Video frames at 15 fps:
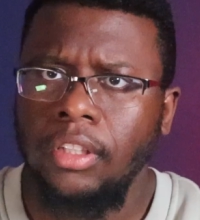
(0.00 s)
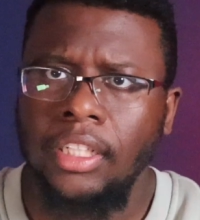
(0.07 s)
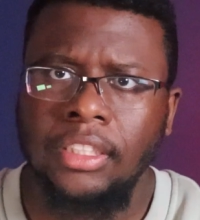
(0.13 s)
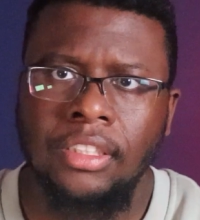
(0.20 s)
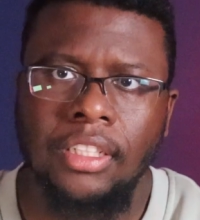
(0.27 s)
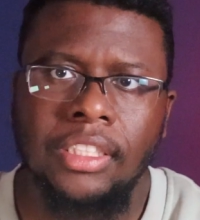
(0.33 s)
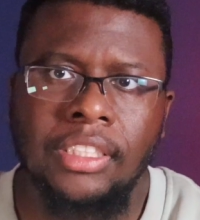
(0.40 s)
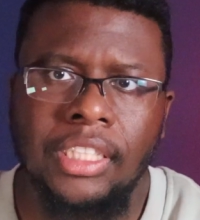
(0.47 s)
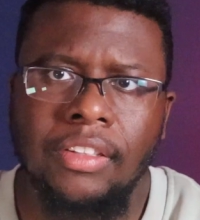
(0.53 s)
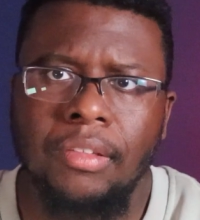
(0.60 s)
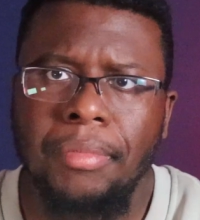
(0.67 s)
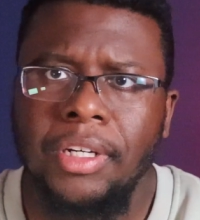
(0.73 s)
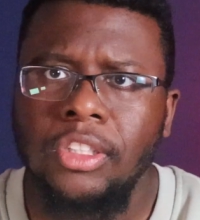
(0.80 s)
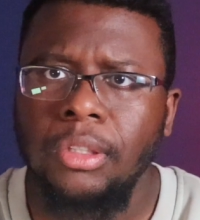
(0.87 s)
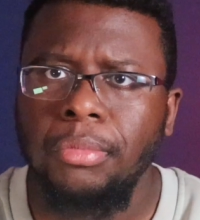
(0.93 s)
Let's see if
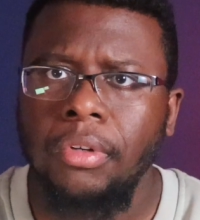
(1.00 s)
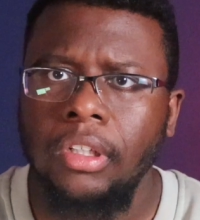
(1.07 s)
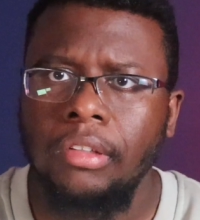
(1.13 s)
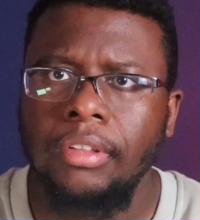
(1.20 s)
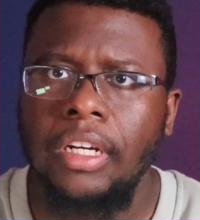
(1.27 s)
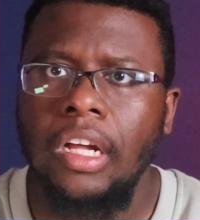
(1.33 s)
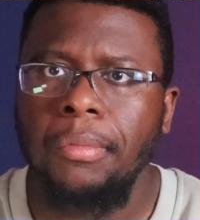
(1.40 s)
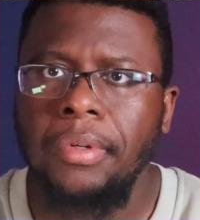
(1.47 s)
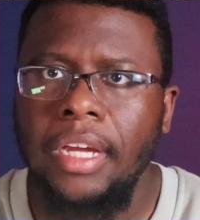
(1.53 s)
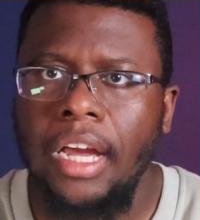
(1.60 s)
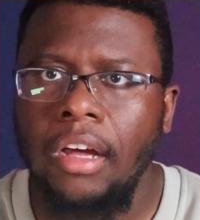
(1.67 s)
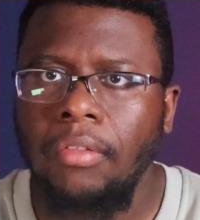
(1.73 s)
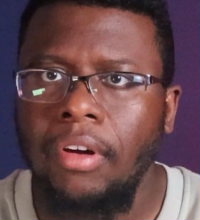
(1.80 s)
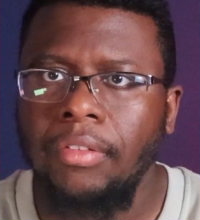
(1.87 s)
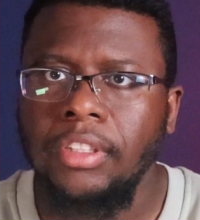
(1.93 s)
the mentorship program can help you
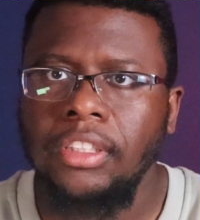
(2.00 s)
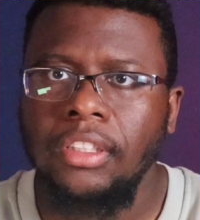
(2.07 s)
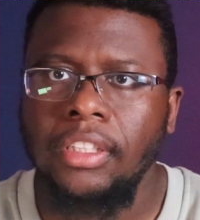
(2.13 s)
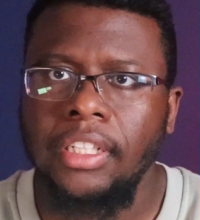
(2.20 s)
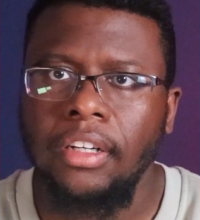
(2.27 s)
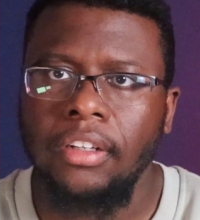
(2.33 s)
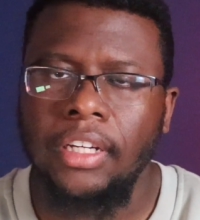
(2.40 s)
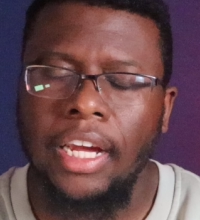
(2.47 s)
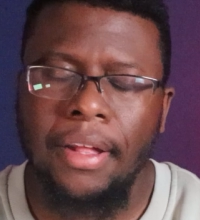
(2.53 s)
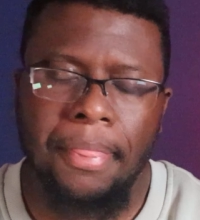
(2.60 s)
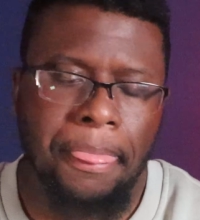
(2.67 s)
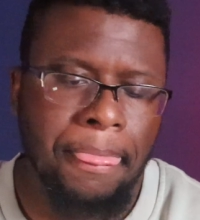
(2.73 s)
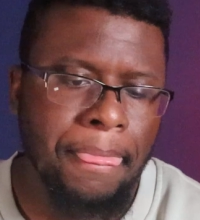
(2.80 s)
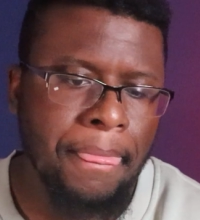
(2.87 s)
out while we're still here, okay?